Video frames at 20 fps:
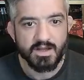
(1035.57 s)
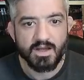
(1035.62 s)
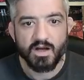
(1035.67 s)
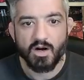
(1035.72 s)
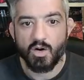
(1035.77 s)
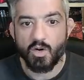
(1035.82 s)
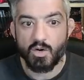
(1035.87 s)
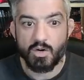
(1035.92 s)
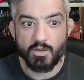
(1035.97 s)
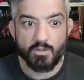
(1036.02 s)

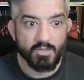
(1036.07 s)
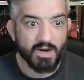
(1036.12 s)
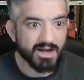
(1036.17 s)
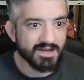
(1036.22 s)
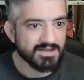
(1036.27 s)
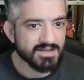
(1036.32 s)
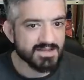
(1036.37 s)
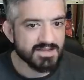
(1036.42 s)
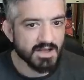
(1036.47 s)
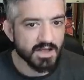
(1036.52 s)
or a
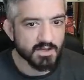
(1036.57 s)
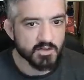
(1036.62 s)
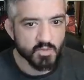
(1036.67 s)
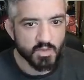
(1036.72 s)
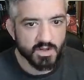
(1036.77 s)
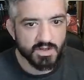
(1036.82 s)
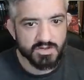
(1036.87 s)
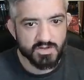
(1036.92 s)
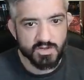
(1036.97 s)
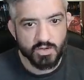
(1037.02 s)
mighty
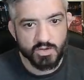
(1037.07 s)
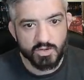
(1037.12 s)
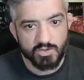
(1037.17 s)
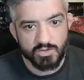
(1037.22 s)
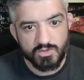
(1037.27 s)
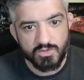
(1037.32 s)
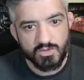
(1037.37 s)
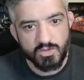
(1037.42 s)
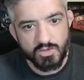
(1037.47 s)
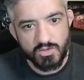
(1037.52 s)
judgment, you
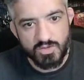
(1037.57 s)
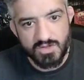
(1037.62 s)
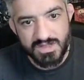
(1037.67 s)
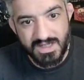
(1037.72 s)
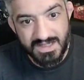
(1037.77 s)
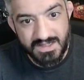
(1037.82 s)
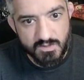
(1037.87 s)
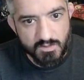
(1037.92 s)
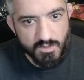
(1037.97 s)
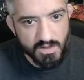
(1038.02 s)
could do
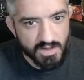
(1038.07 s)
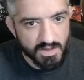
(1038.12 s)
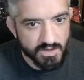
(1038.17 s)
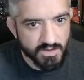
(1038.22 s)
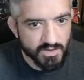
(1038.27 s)
6 million